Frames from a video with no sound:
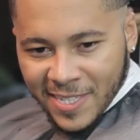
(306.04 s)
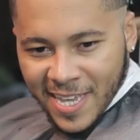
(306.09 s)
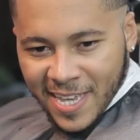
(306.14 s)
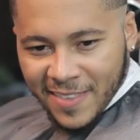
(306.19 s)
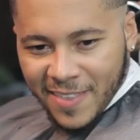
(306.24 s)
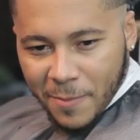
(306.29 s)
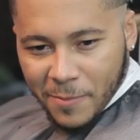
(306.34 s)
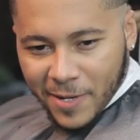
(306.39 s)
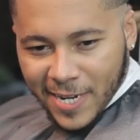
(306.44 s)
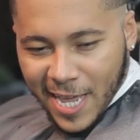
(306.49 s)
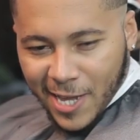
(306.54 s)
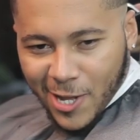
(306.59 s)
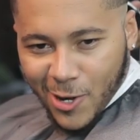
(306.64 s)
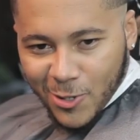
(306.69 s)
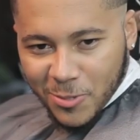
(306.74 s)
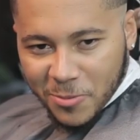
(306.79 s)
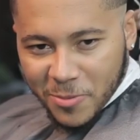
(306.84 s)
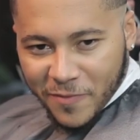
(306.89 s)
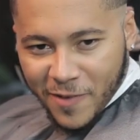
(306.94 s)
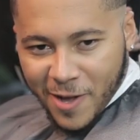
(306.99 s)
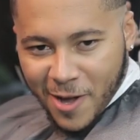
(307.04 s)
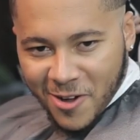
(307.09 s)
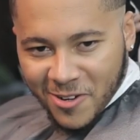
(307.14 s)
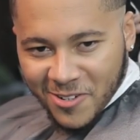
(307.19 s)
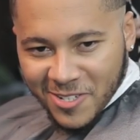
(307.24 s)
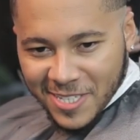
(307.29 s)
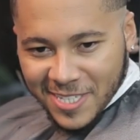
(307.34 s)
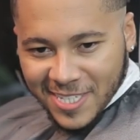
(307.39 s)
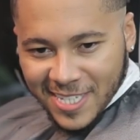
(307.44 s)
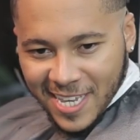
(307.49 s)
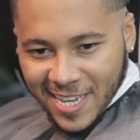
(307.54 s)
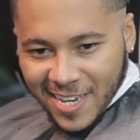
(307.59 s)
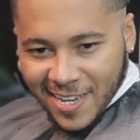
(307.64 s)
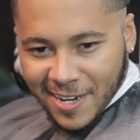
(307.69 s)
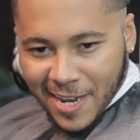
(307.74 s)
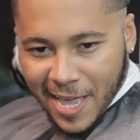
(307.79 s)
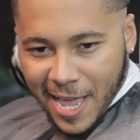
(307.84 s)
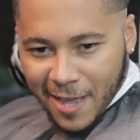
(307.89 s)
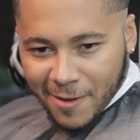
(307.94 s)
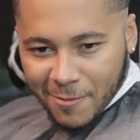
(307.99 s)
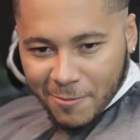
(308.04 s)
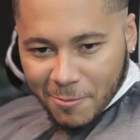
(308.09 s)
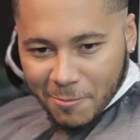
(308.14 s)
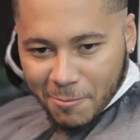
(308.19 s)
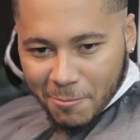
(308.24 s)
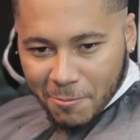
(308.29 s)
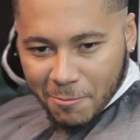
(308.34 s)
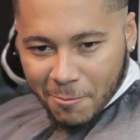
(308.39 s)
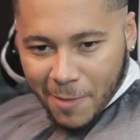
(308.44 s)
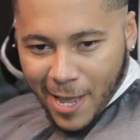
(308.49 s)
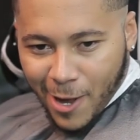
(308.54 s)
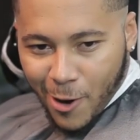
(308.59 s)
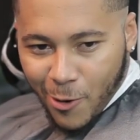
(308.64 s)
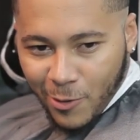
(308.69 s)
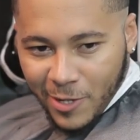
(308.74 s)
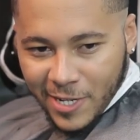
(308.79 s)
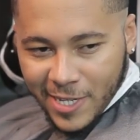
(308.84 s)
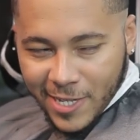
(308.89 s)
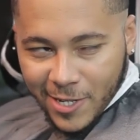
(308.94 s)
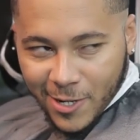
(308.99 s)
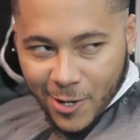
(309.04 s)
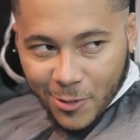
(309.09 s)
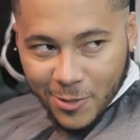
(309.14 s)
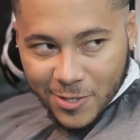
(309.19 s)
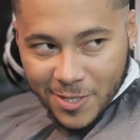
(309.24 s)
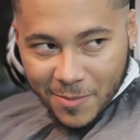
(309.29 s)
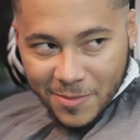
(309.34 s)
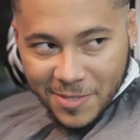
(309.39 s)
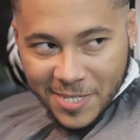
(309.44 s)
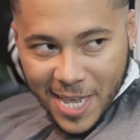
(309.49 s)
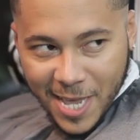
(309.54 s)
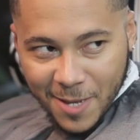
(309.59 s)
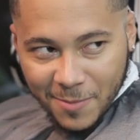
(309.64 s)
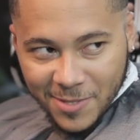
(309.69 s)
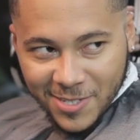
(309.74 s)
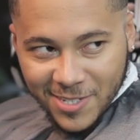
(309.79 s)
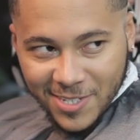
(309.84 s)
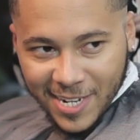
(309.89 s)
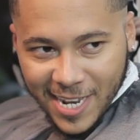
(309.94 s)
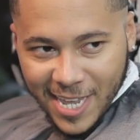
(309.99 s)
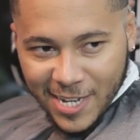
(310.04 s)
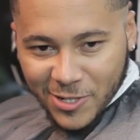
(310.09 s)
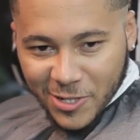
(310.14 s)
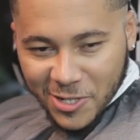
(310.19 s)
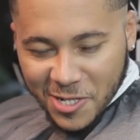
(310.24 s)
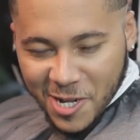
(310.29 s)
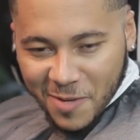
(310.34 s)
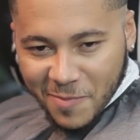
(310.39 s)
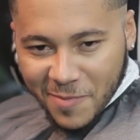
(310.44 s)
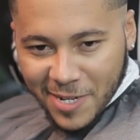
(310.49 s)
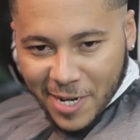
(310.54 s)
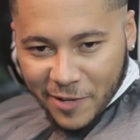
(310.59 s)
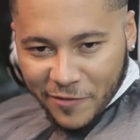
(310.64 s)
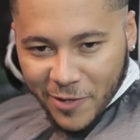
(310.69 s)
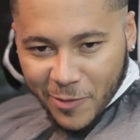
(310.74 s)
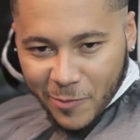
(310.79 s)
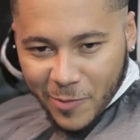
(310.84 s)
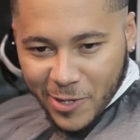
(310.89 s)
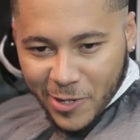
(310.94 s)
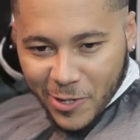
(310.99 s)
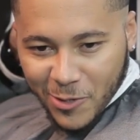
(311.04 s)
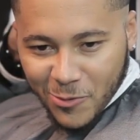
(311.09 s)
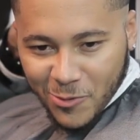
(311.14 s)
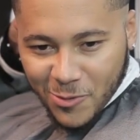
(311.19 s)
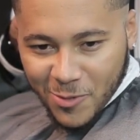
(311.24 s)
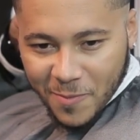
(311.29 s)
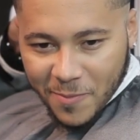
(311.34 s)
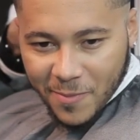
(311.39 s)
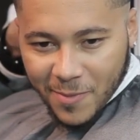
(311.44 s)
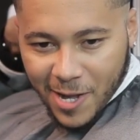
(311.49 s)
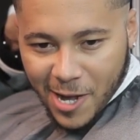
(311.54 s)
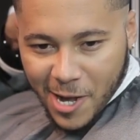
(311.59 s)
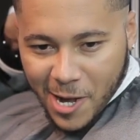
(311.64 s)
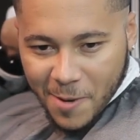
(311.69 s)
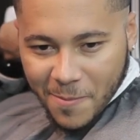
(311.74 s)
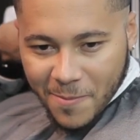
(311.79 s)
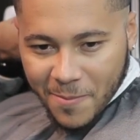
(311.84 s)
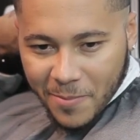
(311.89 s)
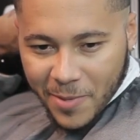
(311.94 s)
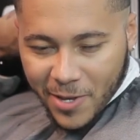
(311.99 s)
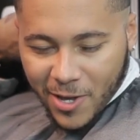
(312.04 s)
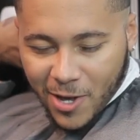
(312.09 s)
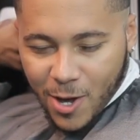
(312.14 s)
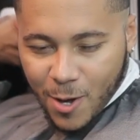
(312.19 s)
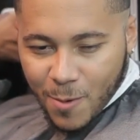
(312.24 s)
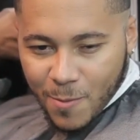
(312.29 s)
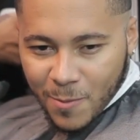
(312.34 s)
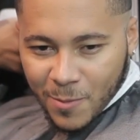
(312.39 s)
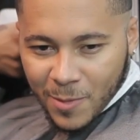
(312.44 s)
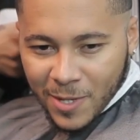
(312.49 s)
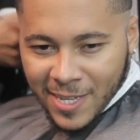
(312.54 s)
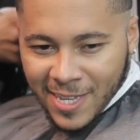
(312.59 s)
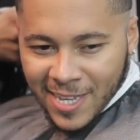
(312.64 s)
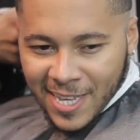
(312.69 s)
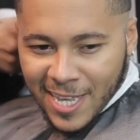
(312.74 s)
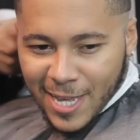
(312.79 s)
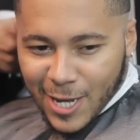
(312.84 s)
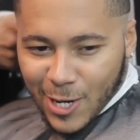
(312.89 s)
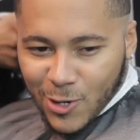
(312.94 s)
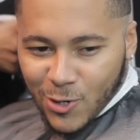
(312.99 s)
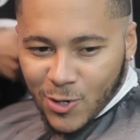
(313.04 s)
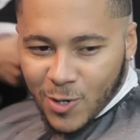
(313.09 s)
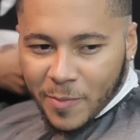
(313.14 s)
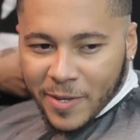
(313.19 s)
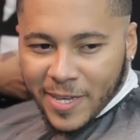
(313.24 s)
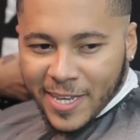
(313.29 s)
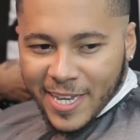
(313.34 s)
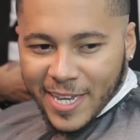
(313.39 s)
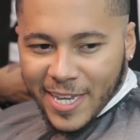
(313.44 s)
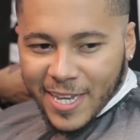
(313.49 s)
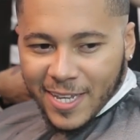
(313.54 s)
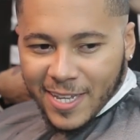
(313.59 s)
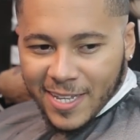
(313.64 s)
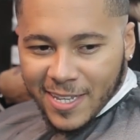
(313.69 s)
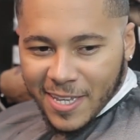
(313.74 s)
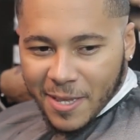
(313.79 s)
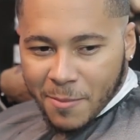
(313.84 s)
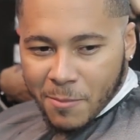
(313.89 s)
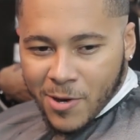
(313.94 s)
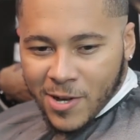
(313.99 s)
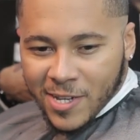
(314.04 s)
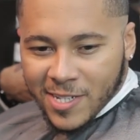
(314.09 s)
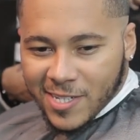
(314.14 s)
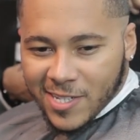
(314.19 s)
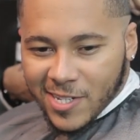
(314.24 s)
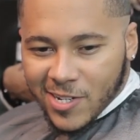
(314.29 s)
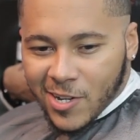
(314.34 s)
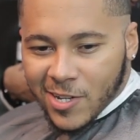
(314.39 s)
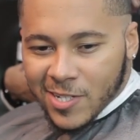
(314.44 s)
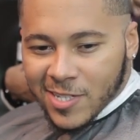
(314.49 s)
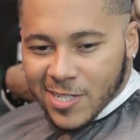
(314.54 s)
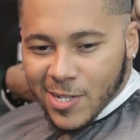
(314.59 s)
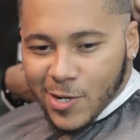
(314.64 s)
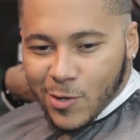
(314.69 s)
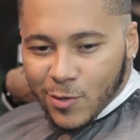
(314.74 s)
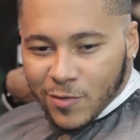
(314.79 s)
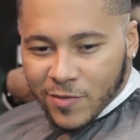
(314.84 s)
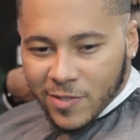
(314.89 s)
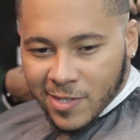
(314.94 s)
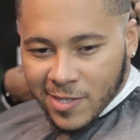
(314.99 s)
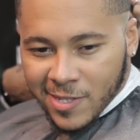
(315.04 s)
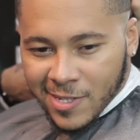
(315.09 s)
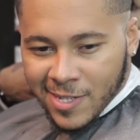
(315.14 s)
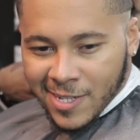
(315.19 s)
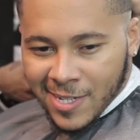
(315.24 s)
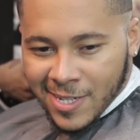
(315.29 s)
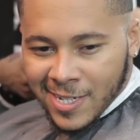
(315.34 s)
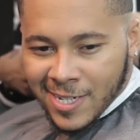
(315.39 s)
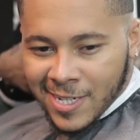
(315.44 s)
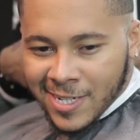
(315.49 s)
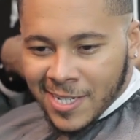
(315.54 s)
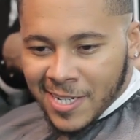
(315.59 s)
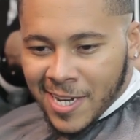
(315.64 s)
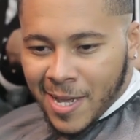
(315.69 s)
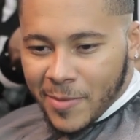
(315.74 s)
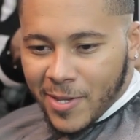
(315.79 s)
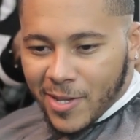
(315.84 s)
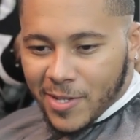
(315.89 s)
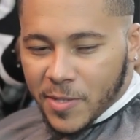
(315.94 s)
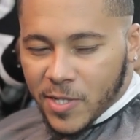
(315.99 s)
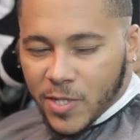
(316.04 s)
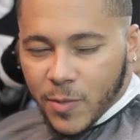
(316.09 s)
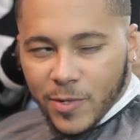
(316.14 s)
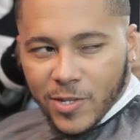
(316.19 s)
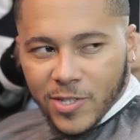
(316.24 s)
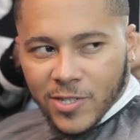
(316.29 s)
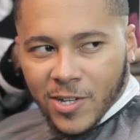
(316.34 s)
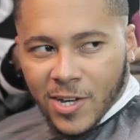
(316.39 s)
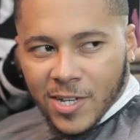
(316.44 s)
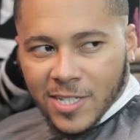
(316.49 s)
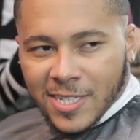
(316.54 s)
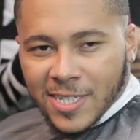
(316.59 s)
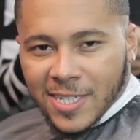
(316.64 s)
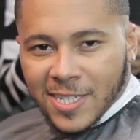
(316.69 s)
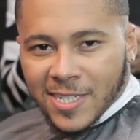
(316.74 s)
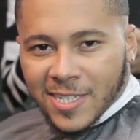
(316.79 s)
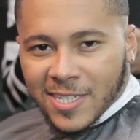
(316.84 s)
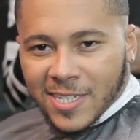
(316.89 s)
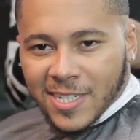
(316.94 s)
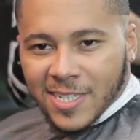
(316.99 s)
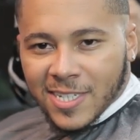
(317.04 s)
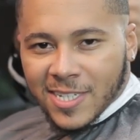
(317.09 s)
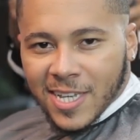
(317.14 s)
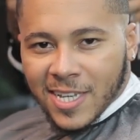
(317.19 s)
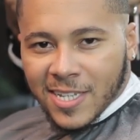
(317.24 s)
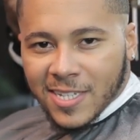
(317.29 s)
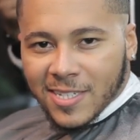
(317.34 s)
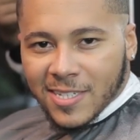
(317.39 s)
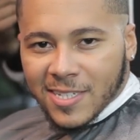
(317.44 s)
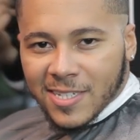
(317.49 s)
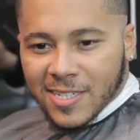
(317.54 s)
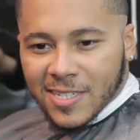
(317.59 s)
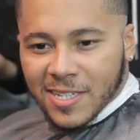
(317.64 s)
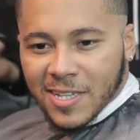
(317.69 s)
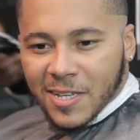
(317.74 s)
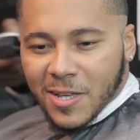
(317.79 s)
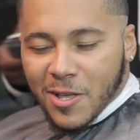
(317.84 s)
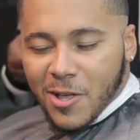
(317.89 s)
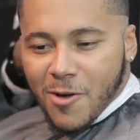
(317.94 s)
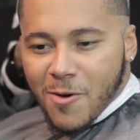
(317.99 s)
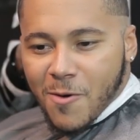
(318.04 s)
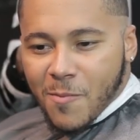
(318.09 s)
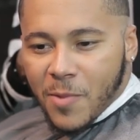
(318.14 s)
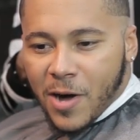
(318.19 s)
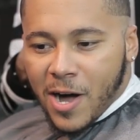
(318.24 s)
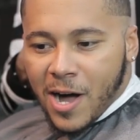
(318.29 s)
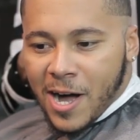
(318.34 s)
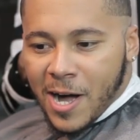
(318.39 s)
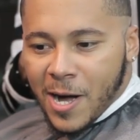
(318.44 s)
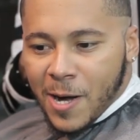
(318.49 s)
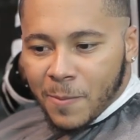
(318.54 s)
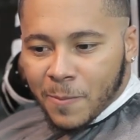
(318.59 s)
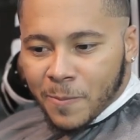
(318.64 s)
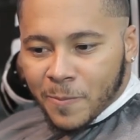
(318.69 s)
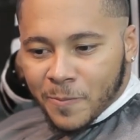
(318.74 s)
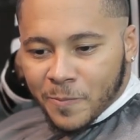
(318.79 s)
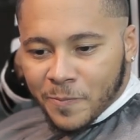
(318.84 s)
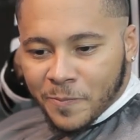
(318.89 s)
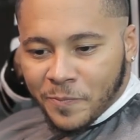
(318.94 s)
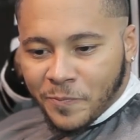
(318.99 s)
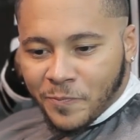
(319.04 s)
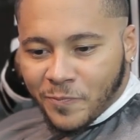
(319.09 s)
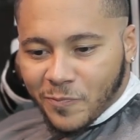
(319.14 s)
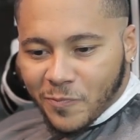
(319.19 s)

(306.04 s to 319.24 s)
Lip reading: Yeah, that, but that goes without saying. My own ego sometimes can, like, you know what I mean? I think we can all become a little bit immersed in ourselves. Do you know what I mean? Especially when you start seeing success. But